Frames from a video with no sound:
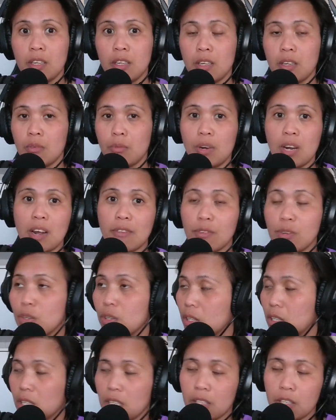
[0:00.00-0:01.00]
Whenever,
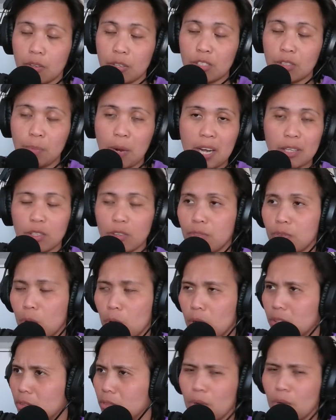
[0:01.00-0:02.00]
in spite of
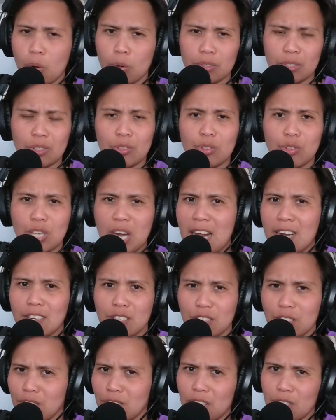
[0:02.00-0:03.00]
all the
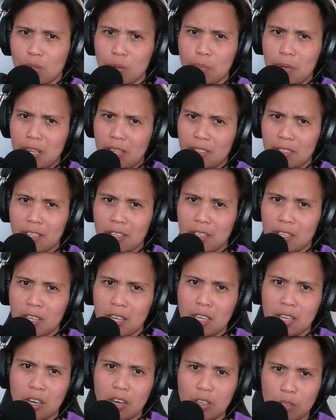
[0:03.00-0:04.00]
challenges that you met
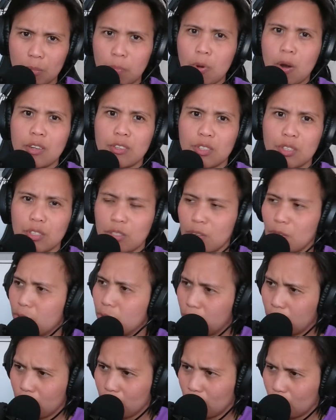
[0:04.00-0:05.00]
on the process
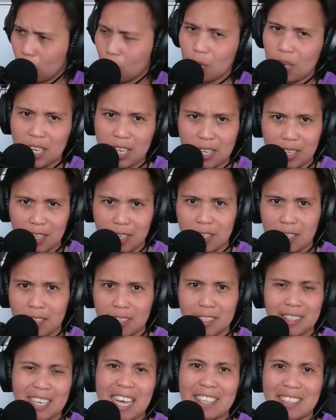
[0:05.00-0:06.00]
of to really
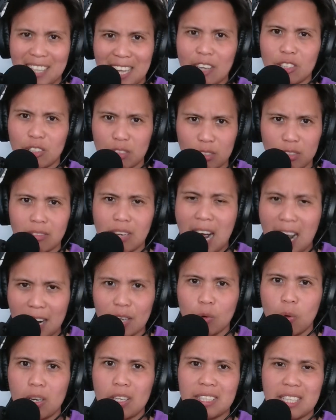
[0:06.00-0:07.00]
get that high
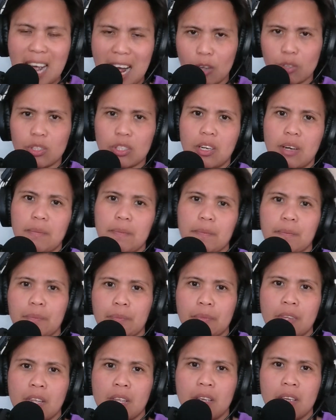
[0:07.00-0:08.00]
quality outcome
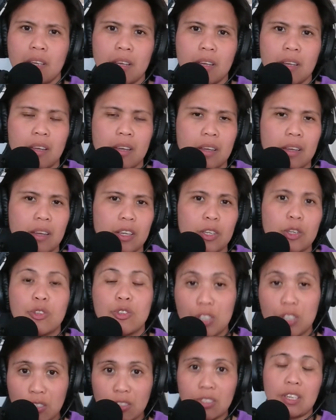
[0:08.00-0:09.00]

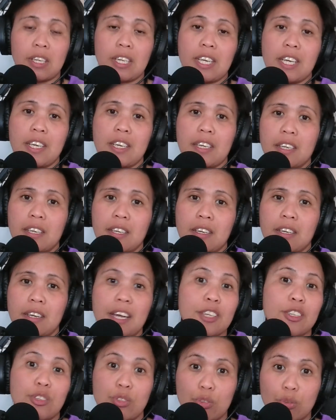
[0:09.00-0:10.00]
consistently,
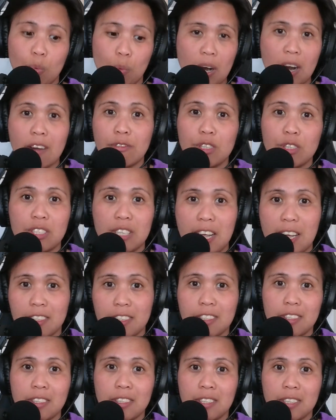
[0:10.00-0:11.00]
and you do whatever it takes,